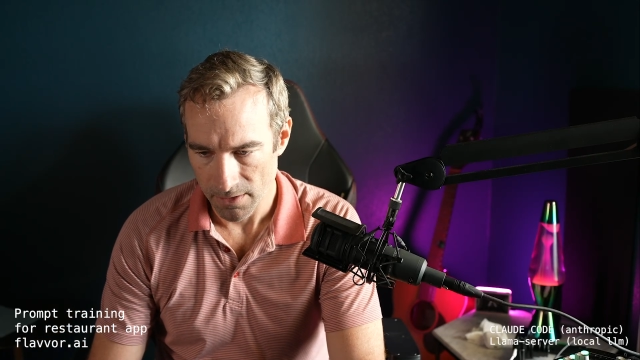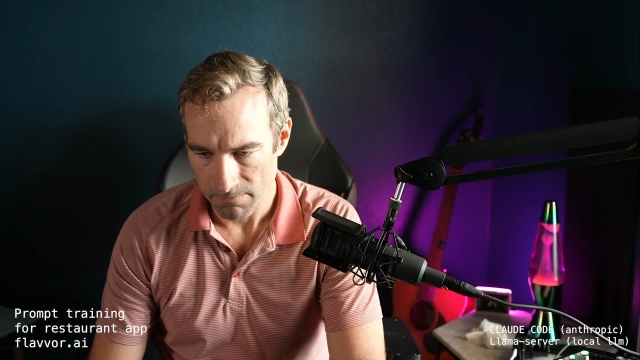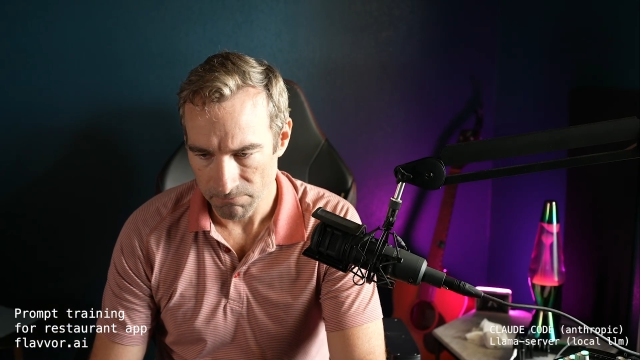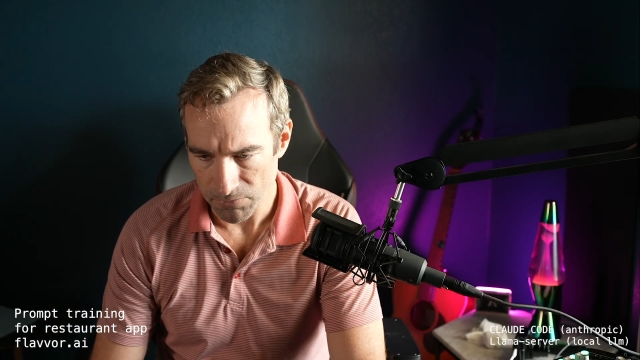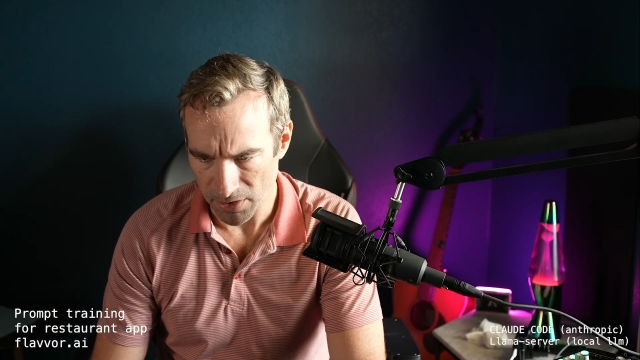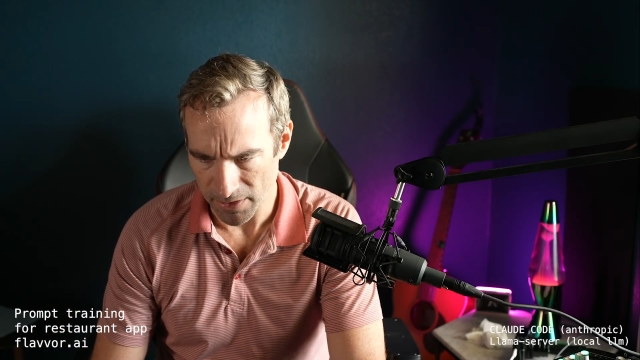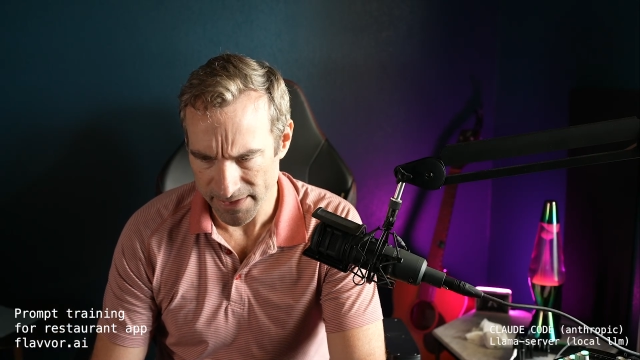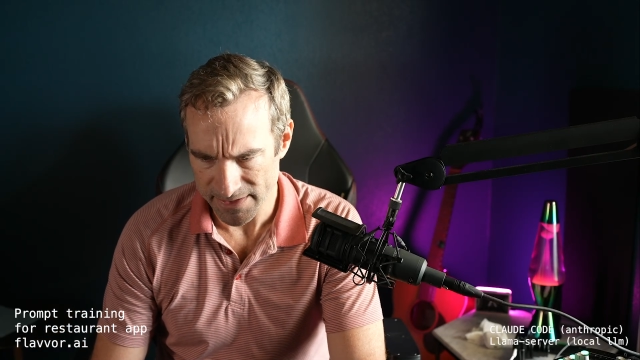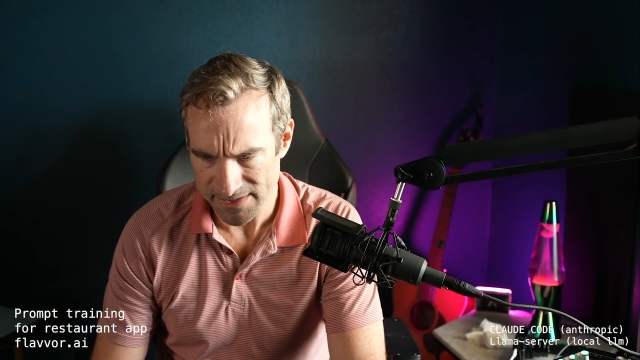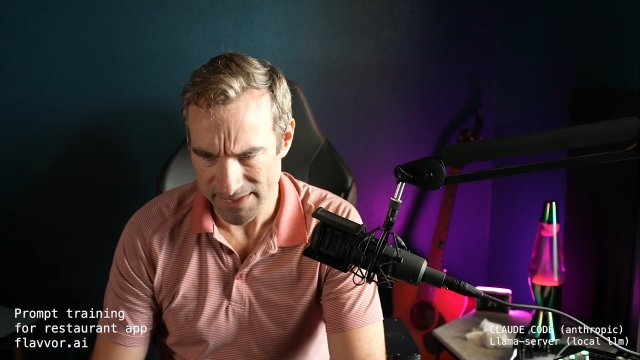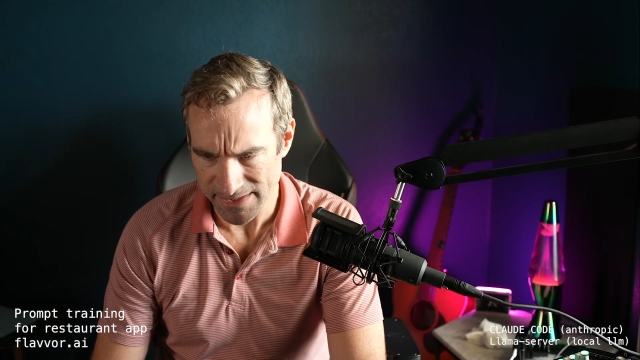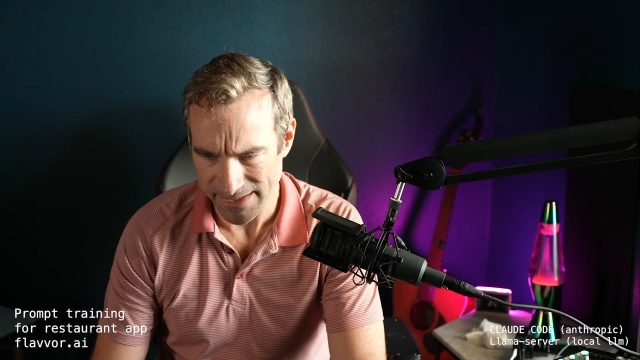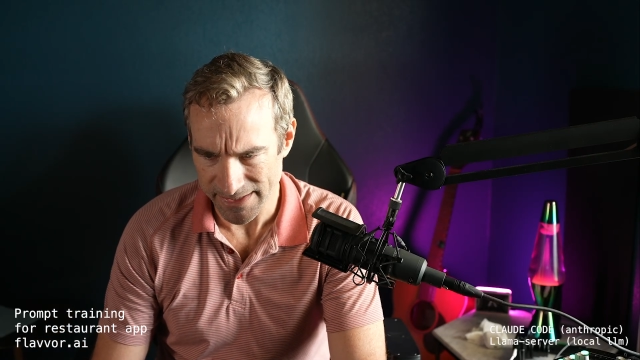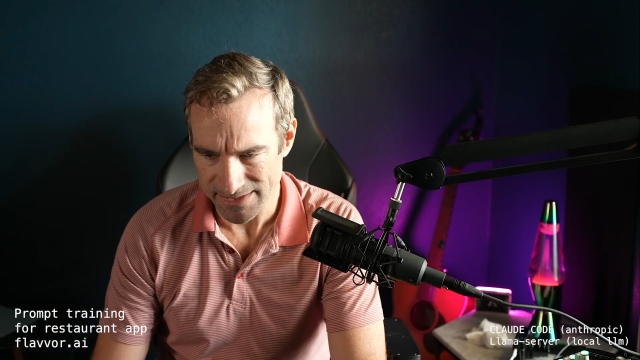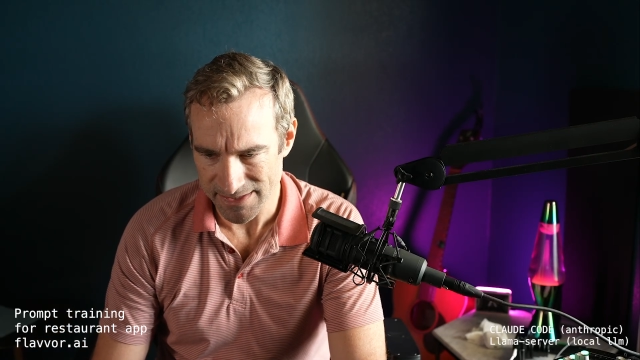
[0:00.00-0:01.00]
plus
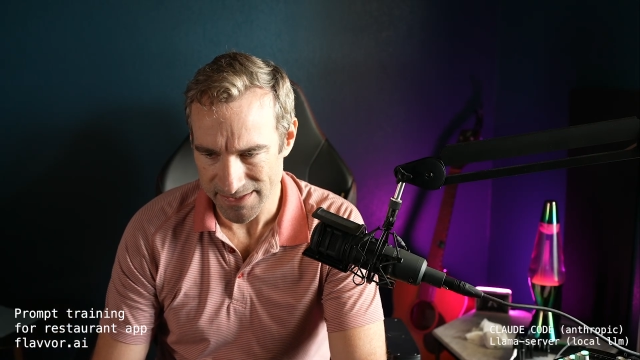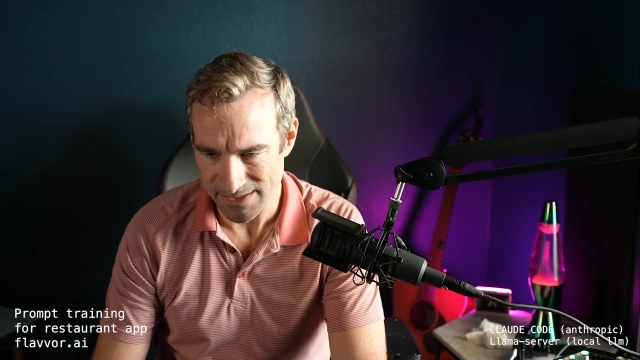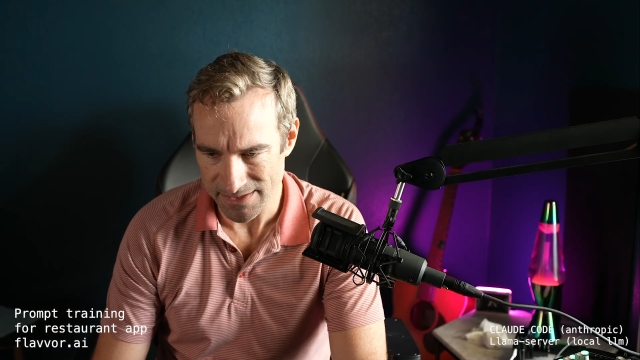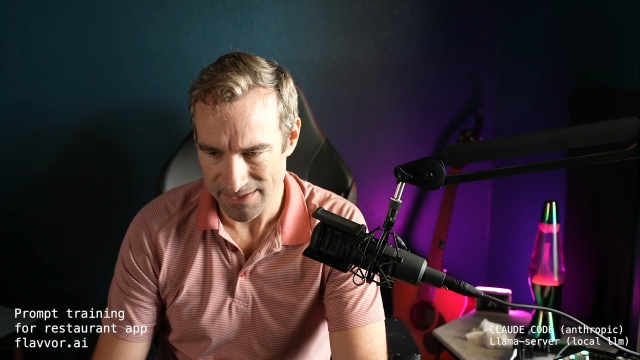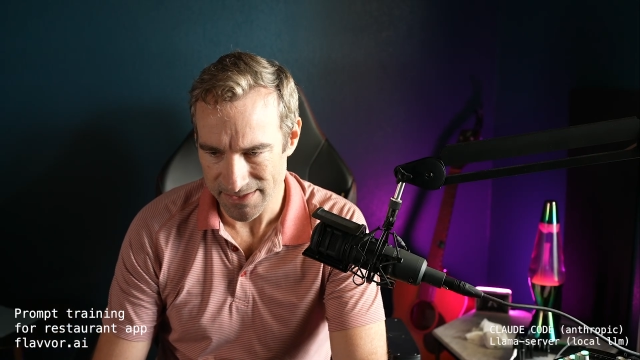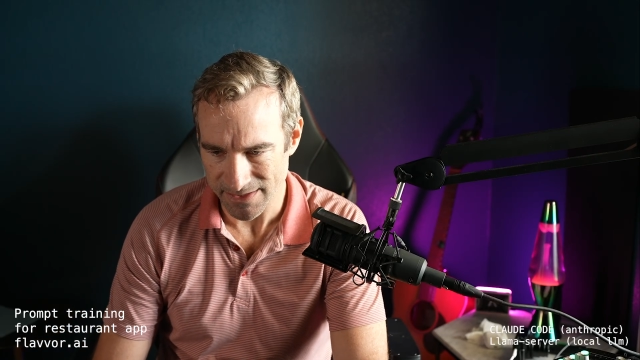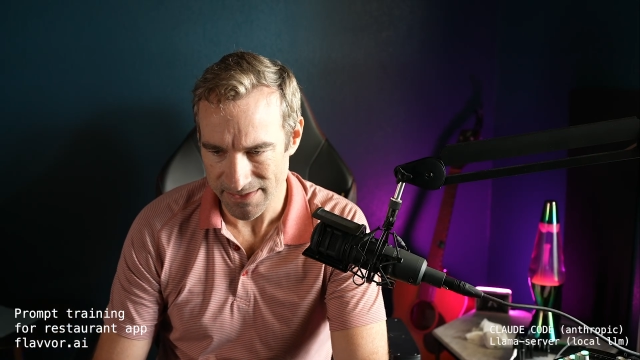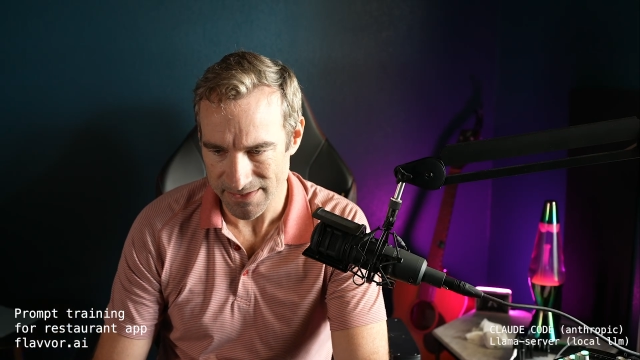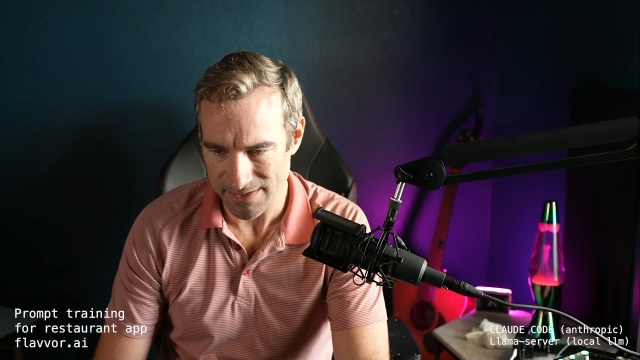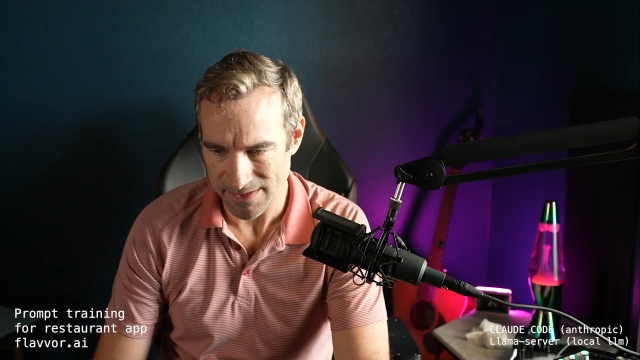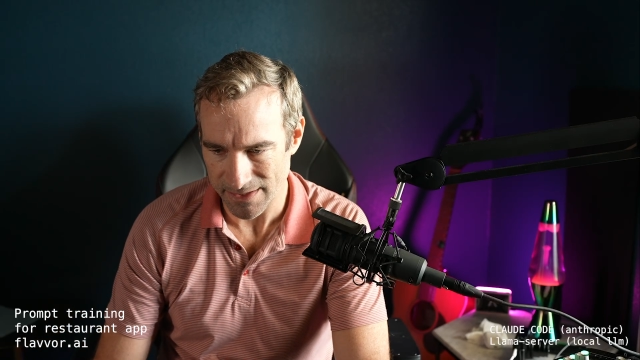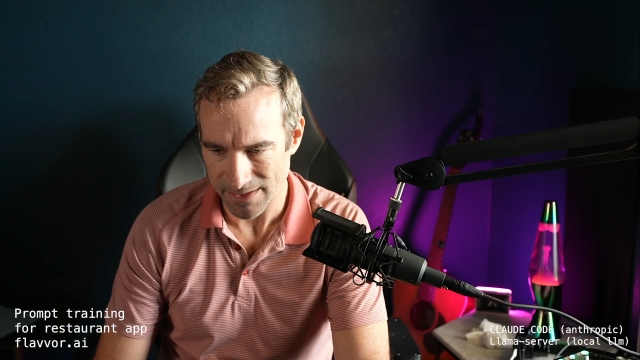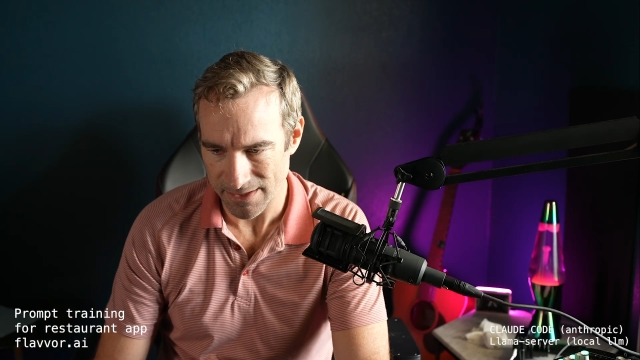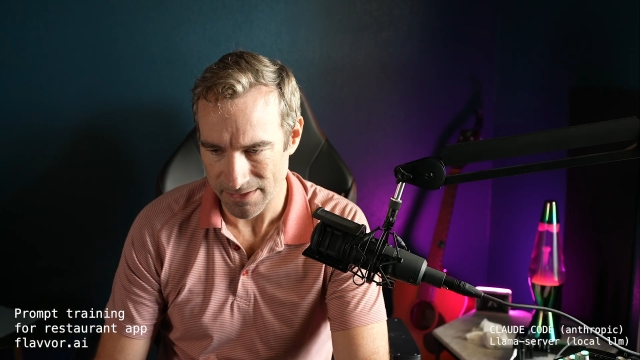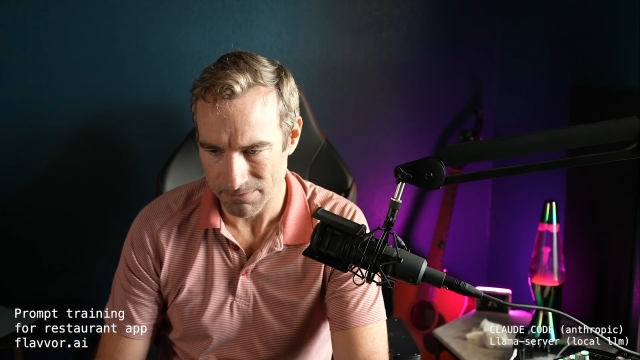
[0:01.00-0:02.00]

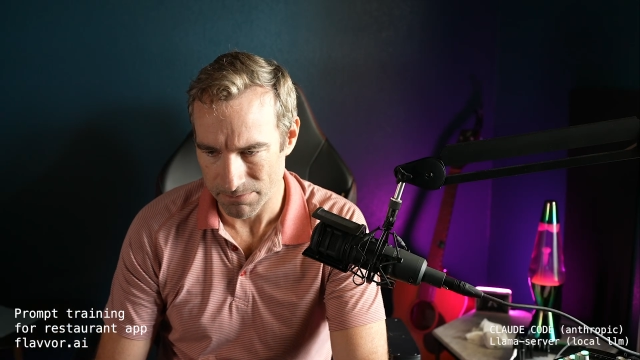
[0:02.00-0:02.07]
EC16